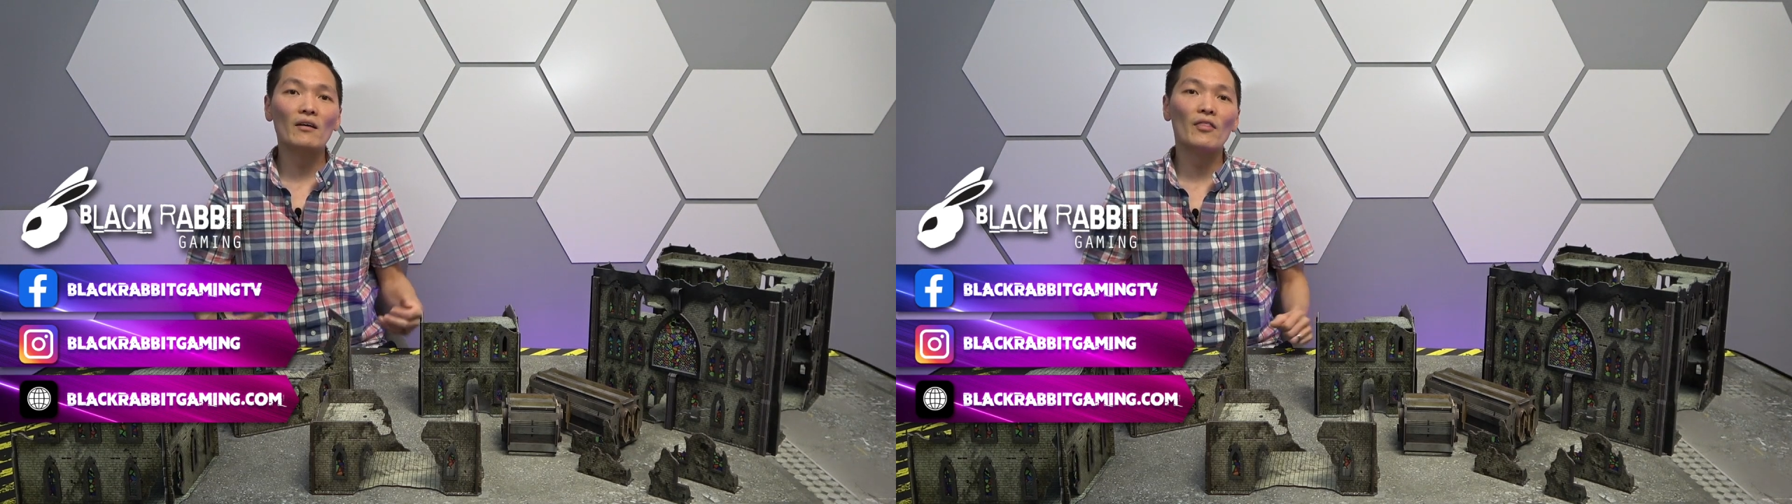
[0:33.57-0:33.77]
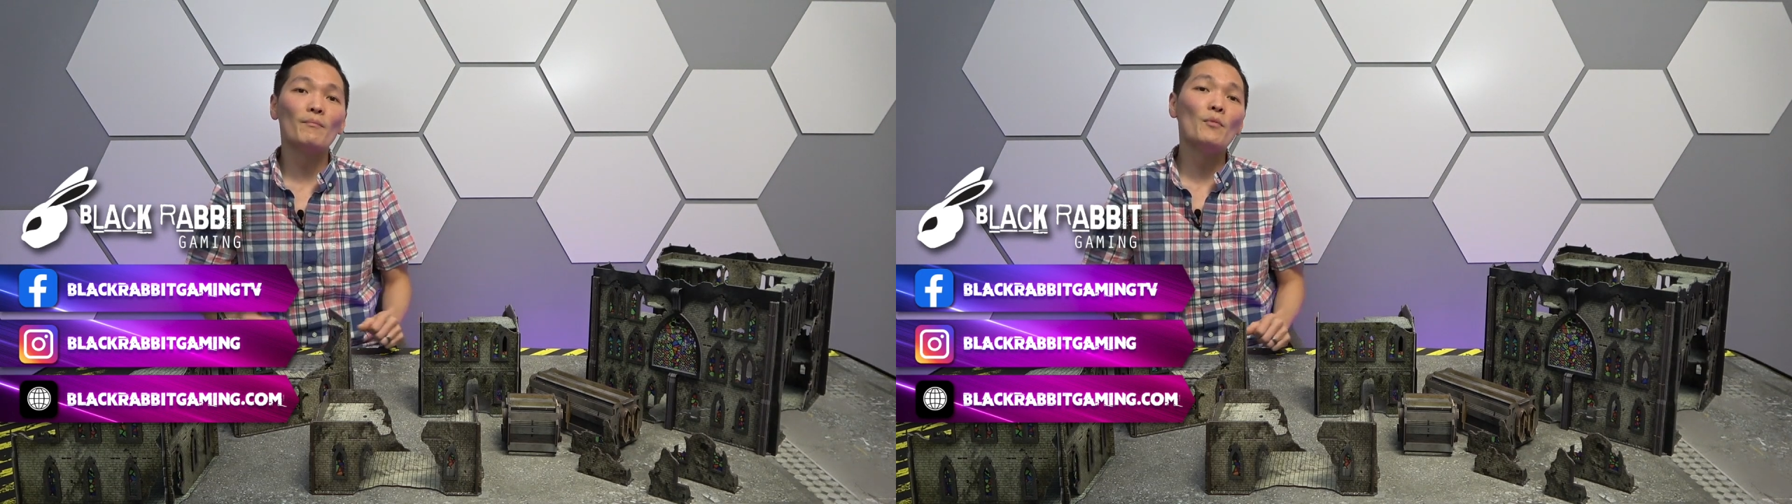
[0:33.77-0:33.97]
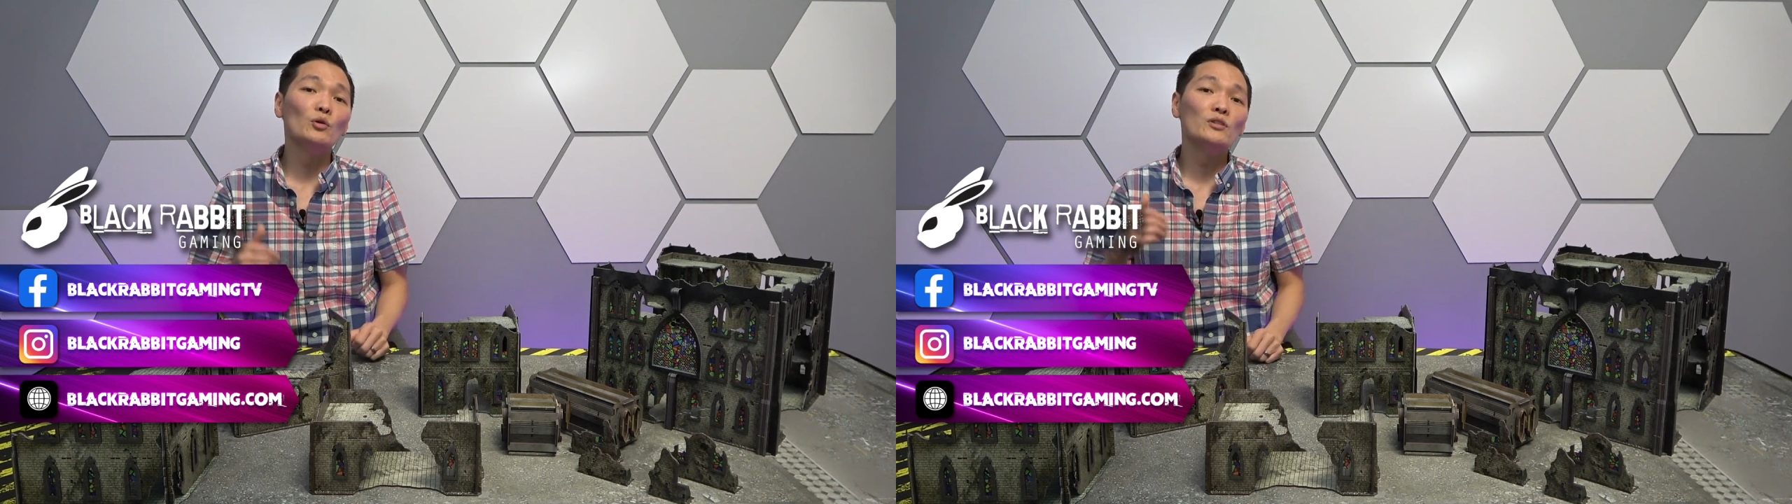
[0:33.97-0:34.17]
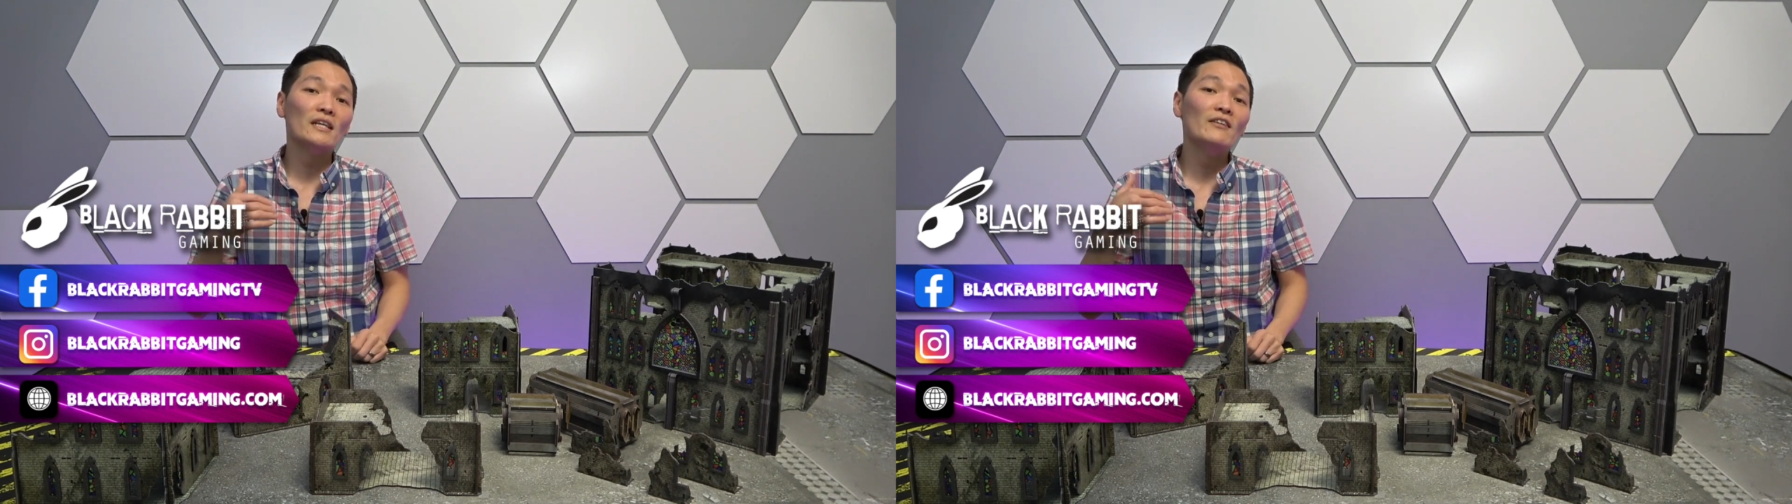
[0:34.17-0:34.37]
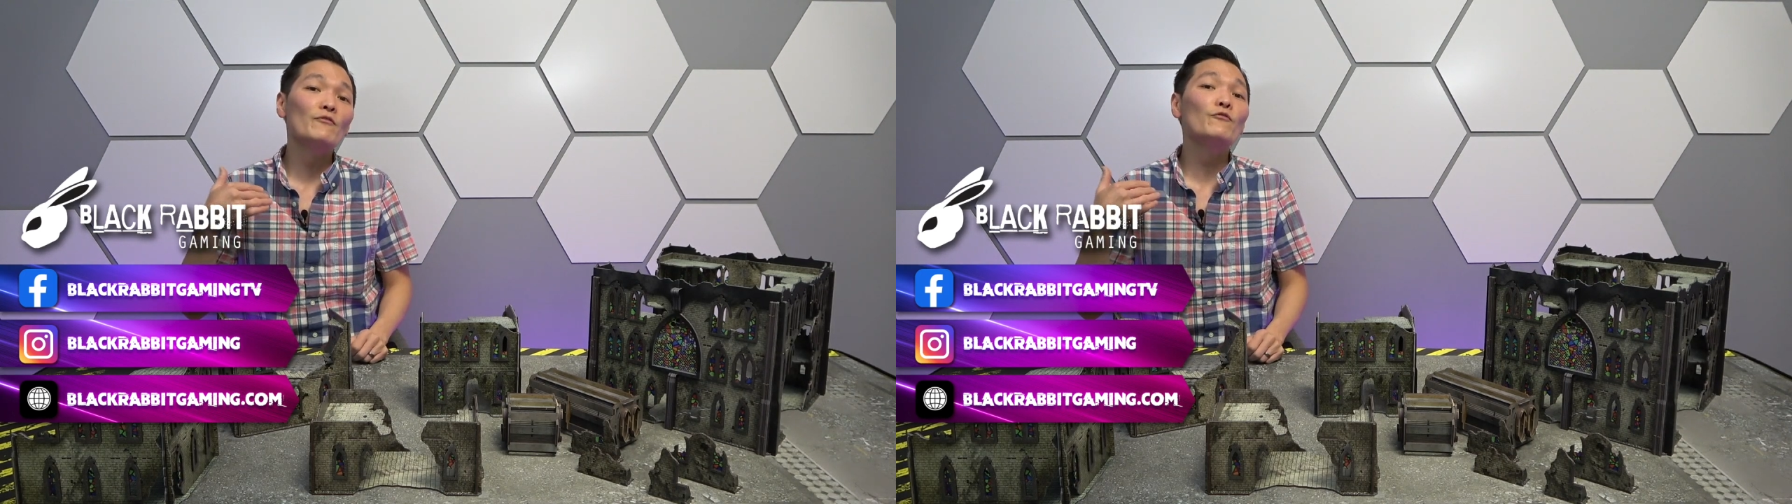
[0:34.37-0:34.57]
the most
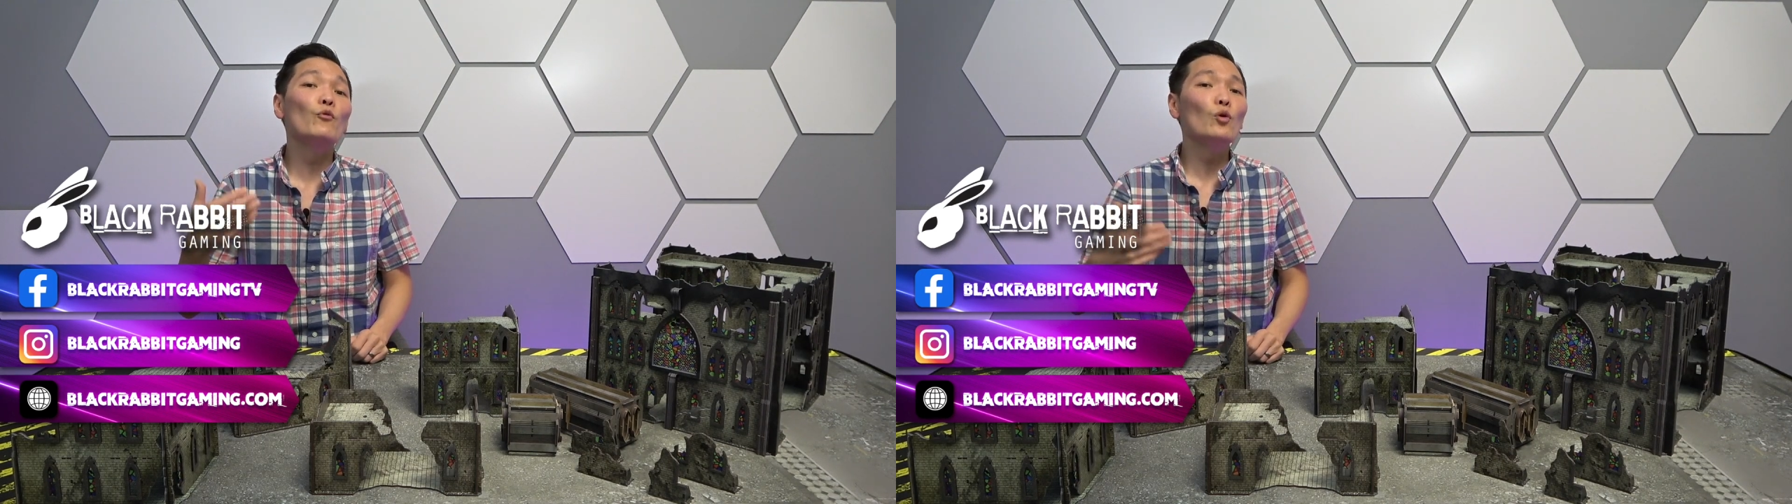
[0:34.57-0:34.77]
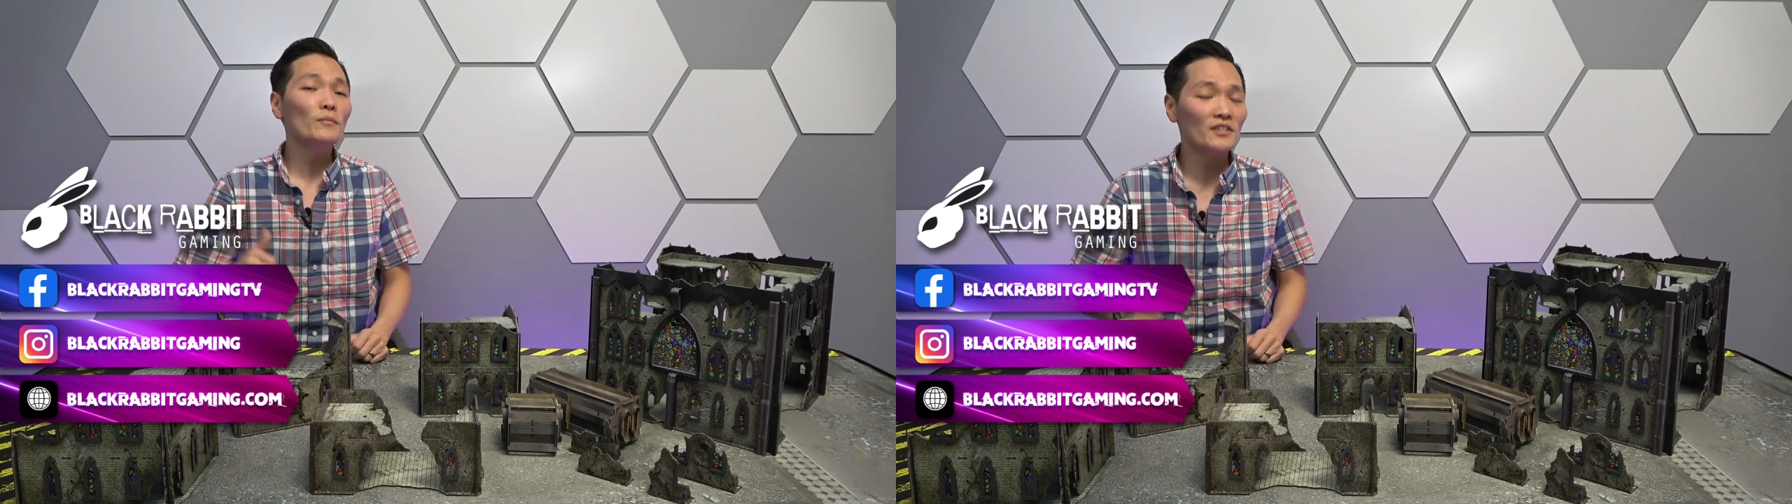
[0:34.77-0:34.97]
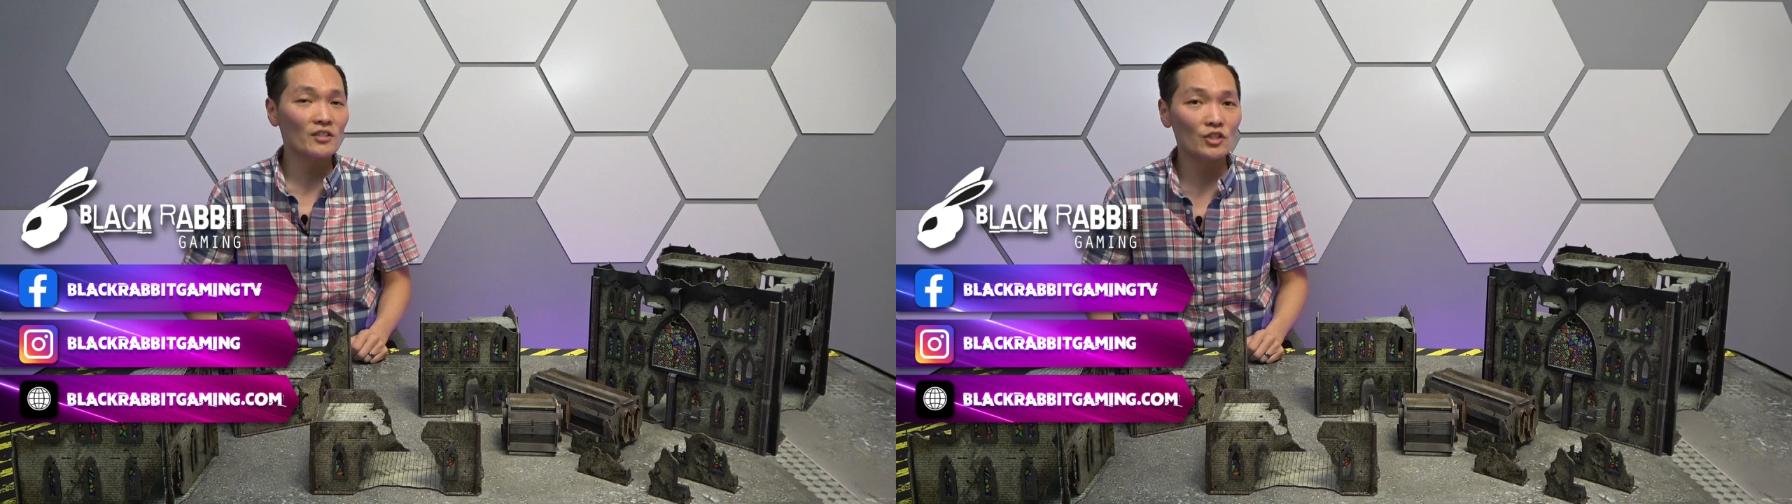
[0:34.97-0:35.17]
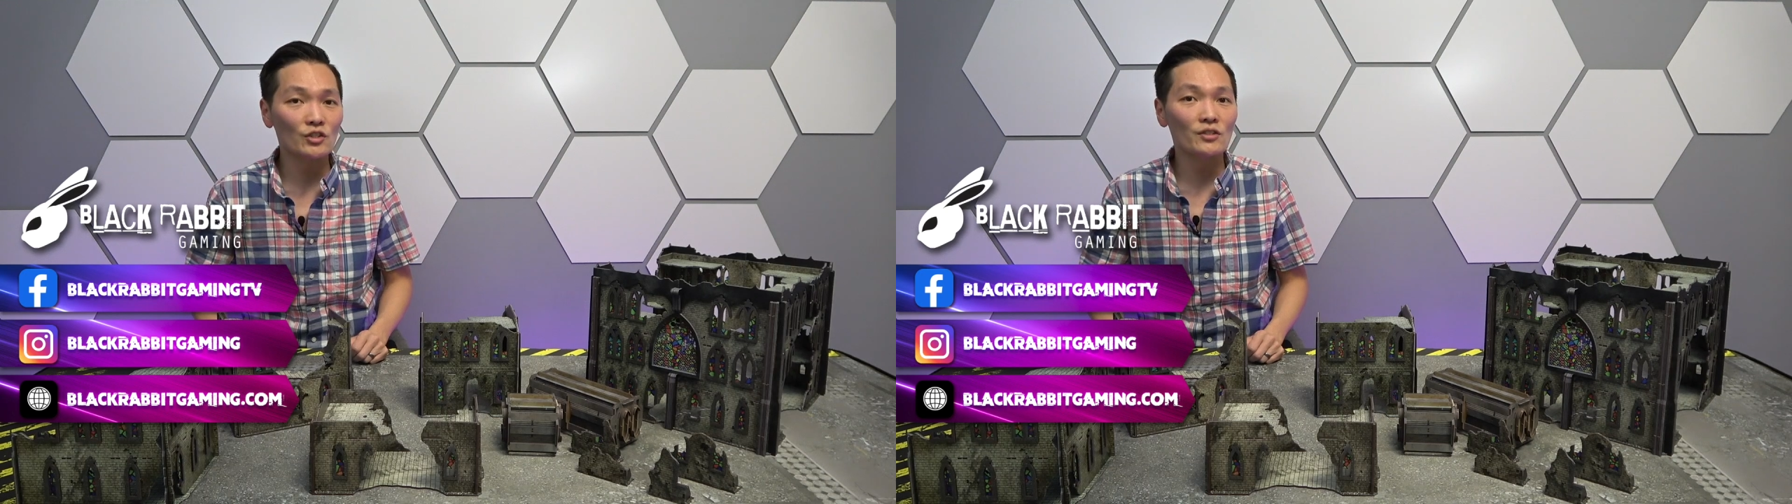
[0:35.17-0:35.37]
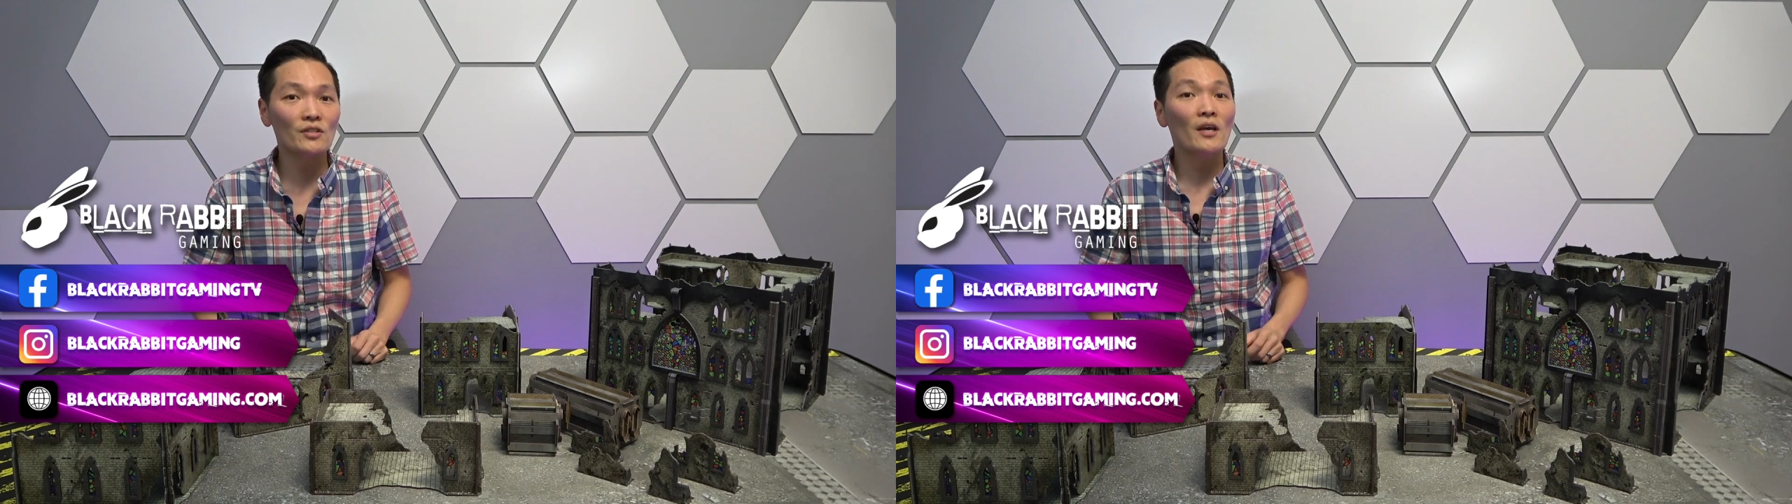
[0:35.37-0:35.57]
informed
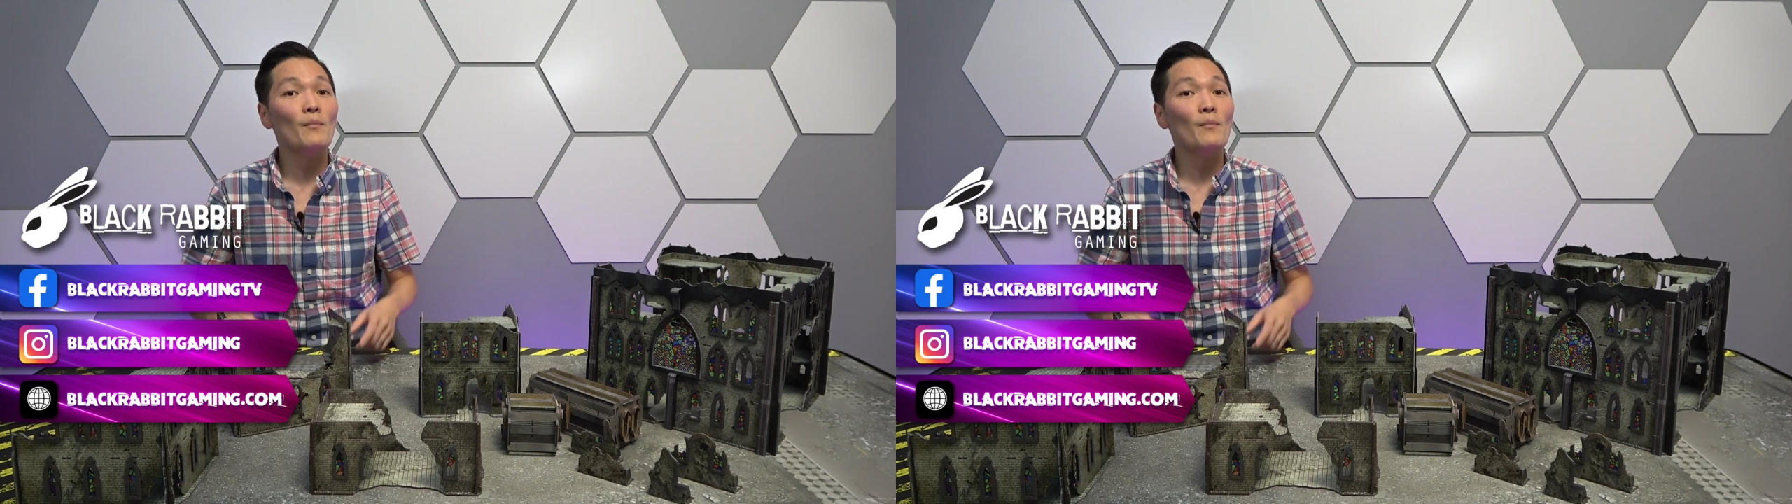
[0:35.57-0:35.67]
decisions